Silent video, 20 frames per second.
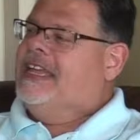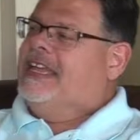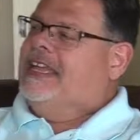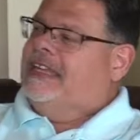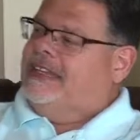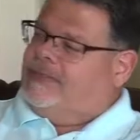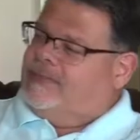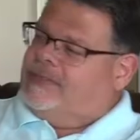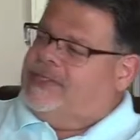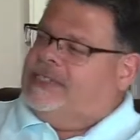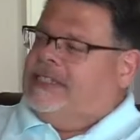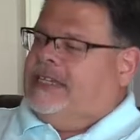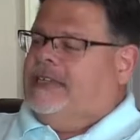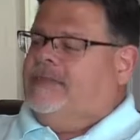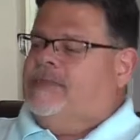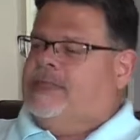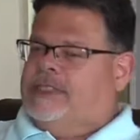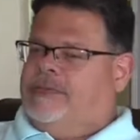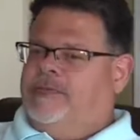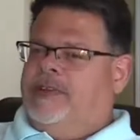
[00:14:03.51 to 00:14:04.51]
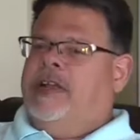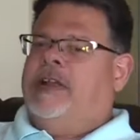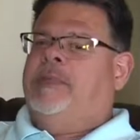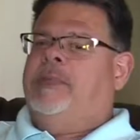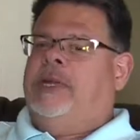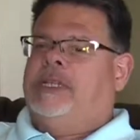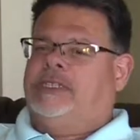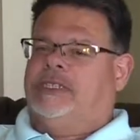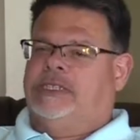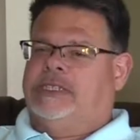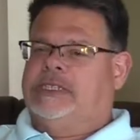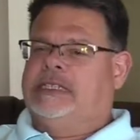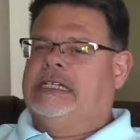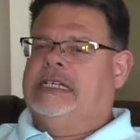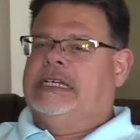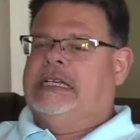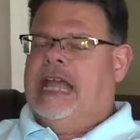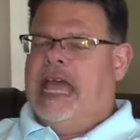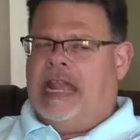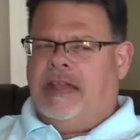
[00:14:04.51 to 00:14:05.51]
it was very much a
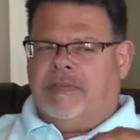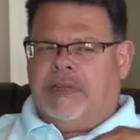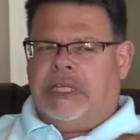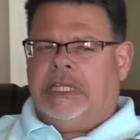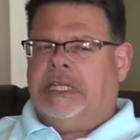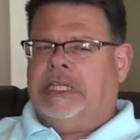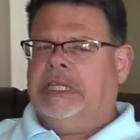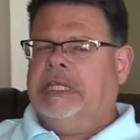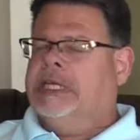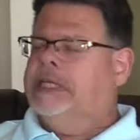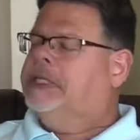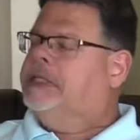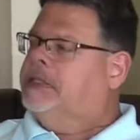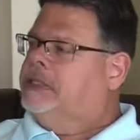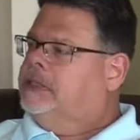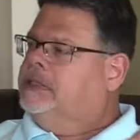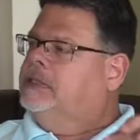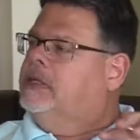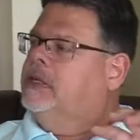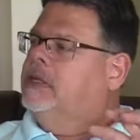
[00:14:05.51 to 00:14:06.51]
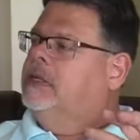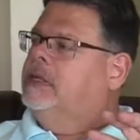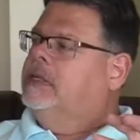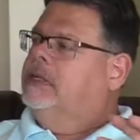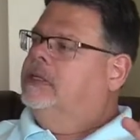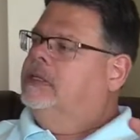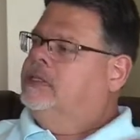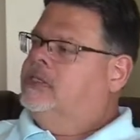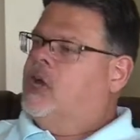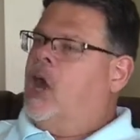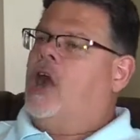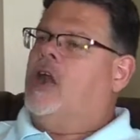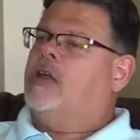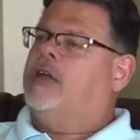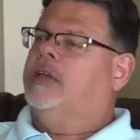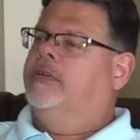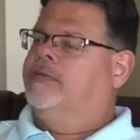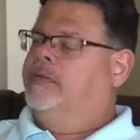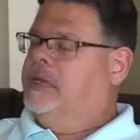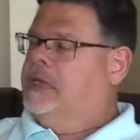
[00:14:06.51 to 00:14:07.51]
kind of a hidden dark
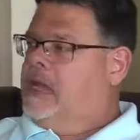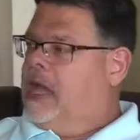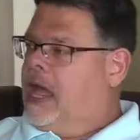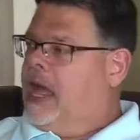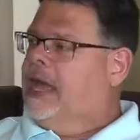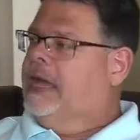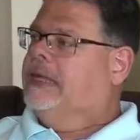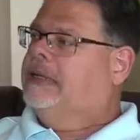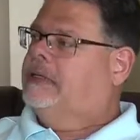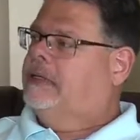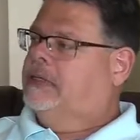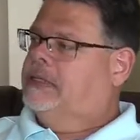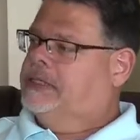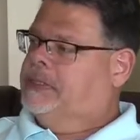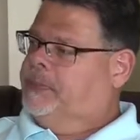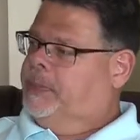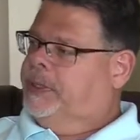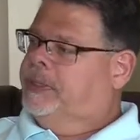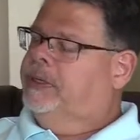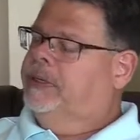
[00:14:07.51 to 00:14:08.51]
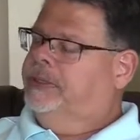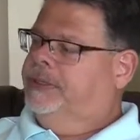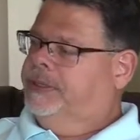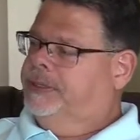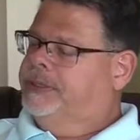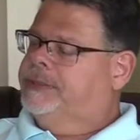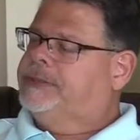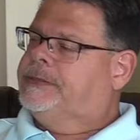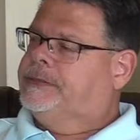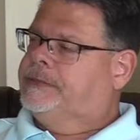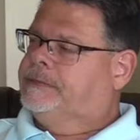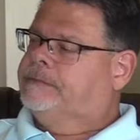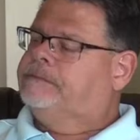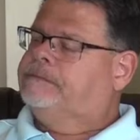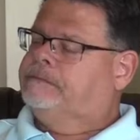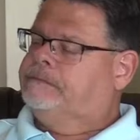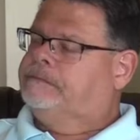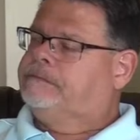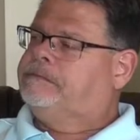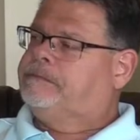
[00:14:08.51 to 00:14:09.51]
of night experience.
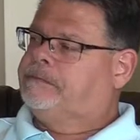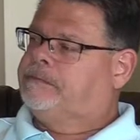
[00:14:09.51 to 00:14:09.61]
Right.